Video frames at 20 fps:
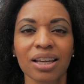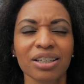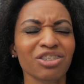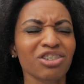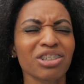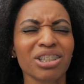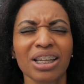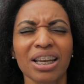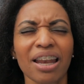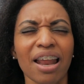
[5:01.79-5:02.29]

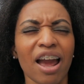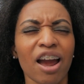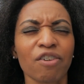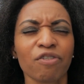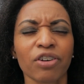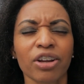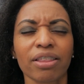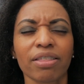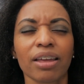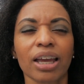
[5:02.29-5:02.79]
just in
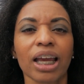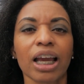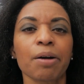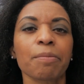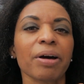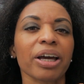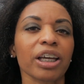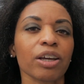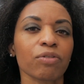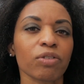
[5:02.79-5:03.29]
everything,
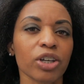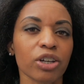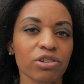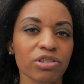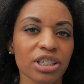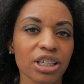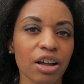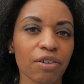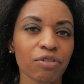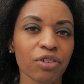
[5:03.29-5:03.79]
about giving yourself